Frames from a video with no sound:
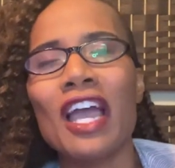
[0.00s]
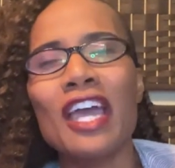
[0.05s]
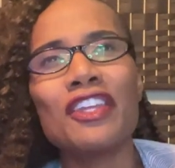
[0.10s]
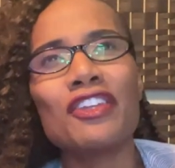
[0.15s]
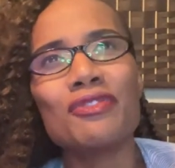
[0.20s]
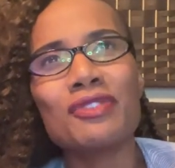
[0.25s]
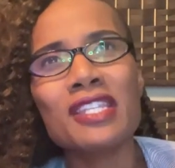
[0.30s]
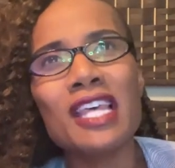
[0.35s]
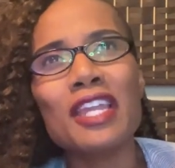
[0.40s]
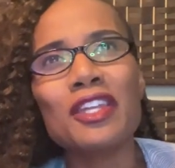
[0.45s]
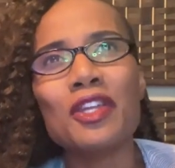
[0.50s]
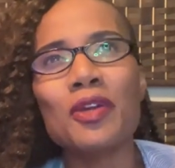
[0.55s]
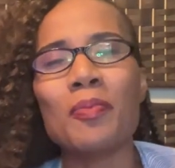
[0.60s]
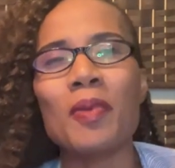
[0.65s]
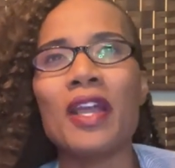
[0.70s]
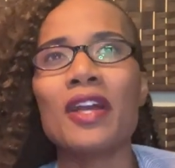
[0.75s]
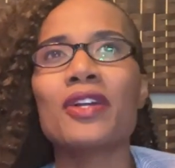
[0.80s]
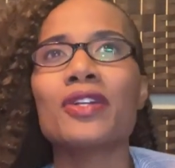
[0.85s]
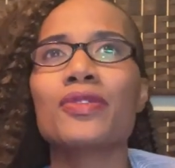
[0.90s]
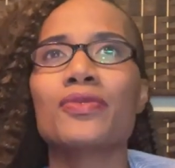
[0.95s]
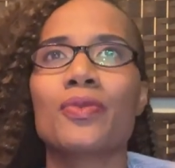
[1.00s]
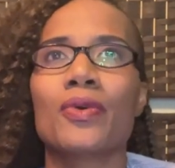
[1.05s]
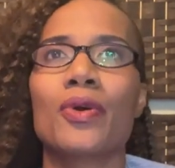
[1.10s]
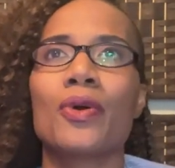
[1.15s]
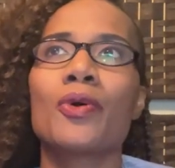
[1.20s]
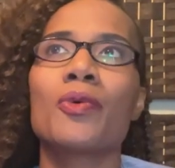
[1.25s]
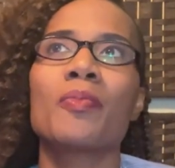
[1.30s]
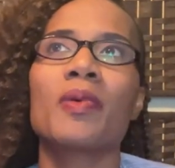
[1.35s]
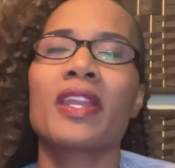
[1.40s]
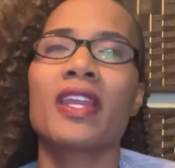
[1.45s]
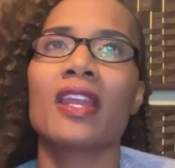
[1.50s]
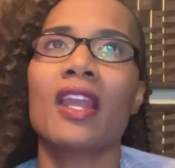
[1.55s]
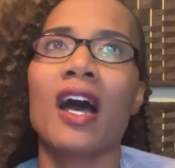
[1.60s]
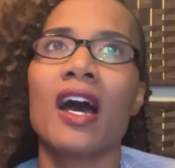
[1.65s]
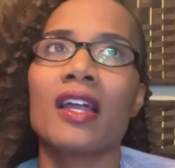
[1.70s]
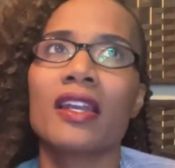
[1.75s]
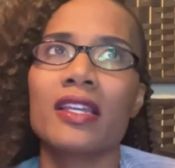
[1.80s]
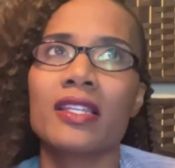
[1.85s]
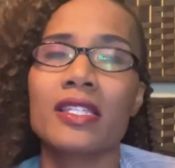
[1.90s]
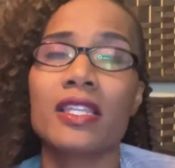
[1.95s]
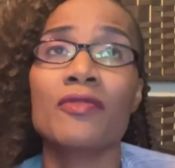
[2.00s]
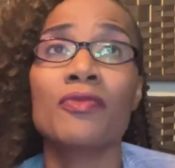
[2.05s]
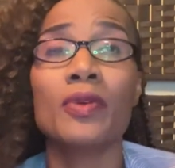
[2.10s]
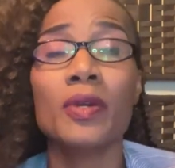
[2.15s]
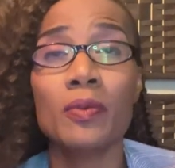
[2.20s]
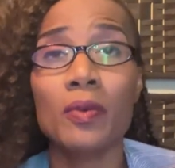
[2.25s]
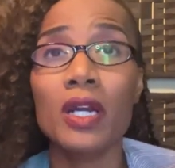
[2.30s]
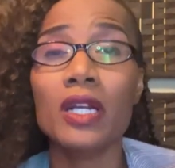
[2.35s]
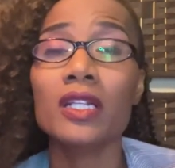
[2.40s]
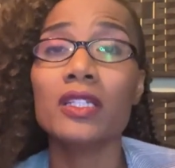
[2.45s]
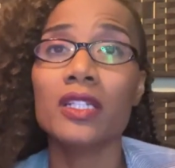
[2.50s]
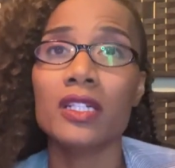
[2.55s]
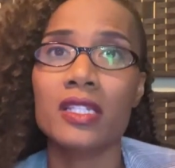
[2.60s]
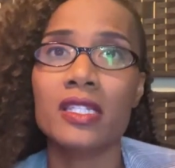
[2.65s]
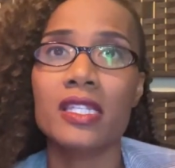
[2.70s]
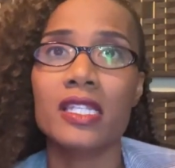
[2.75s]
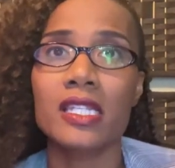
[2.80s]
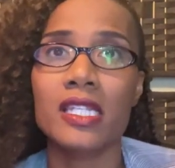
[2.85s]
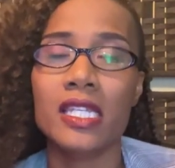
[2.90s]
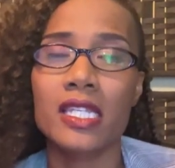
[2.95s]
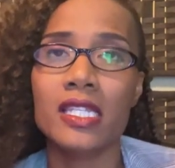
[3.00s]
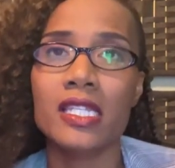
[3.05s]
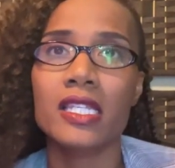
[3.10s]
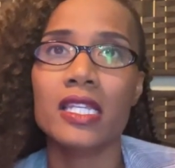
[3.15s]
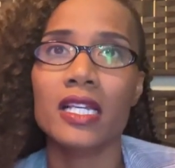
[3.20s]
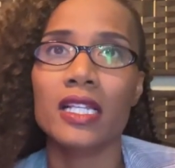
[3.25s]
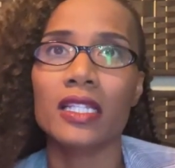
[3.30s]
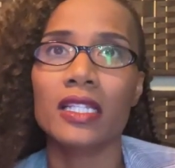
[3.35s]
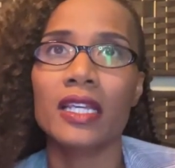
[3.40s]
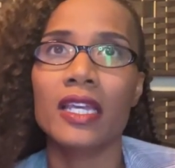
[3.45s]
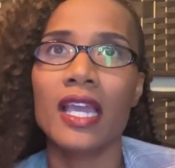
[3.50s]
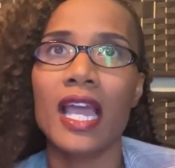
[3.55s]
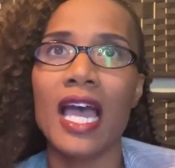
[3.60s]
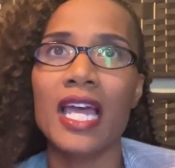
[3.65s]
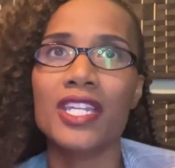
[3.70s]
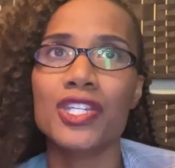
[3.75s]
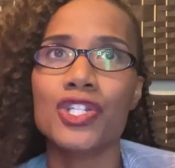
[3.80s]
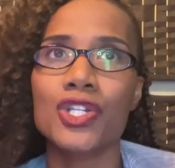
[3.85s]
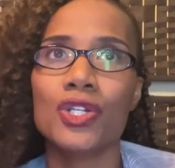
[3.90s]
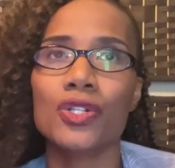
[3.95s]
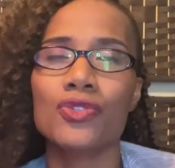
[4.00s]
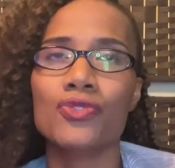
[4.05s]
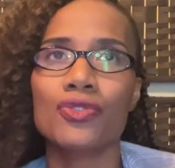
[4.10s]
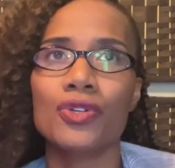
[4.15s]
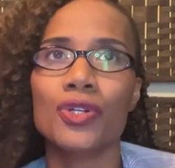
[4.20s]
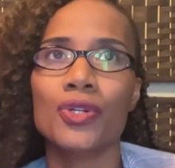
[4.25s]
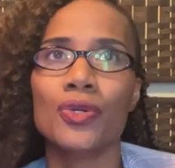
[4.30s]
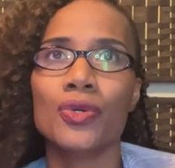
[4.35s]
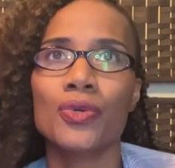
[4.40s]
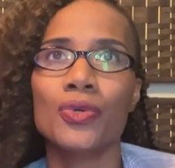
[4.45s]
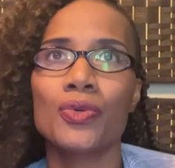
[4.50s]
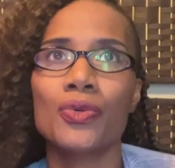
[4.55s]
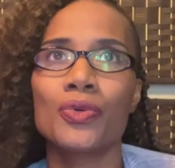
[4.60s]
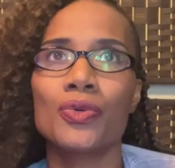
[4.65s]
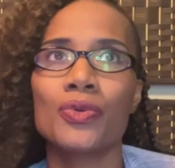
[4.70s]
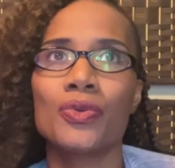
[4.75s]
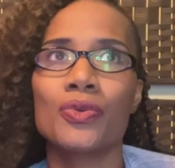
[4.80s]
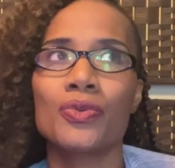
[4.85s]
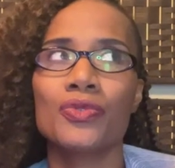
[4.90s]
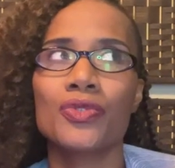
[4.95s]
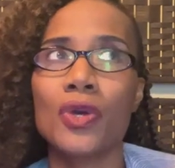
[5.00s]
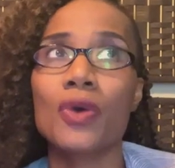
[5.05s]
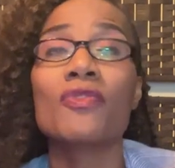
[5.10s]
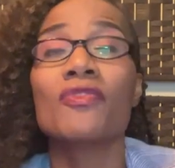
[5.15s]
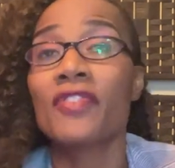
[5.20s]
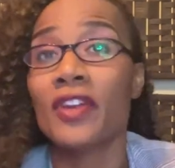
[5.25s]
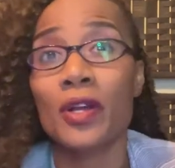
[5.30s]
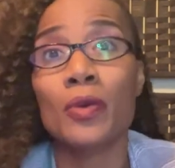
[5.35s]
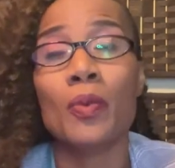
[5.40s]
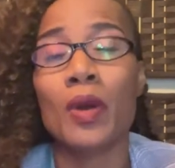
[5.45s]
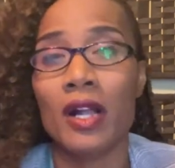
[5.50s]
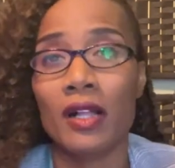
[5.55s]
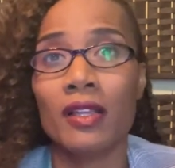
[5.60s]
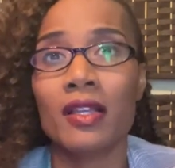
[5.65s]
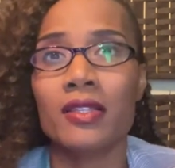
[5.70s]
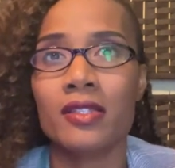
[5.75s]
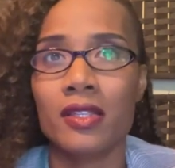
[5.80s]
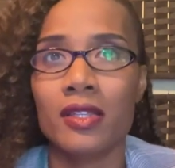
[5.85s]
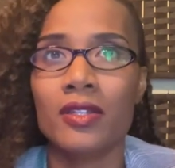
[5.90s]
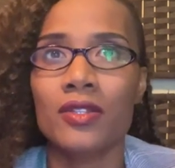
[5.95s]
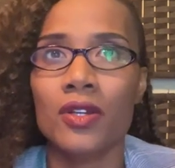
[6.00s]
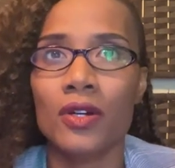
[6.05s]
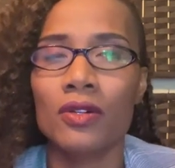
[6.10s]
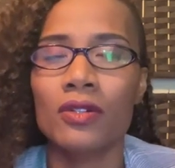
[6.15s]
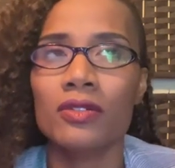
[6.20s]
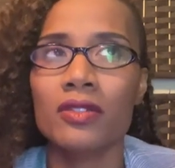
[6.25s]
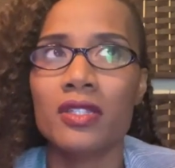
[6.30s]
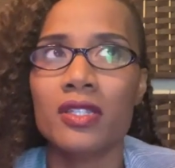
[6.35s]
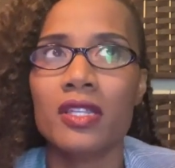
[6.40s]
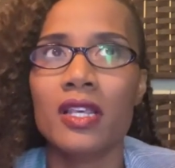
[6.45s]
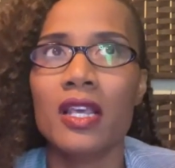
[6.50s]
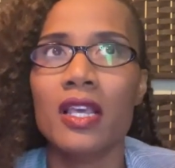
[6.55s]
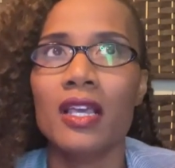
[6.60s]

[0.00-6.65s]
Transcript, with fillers: And you said your parents were open and honest. If we want to look statistically at children who don't fare well as adults,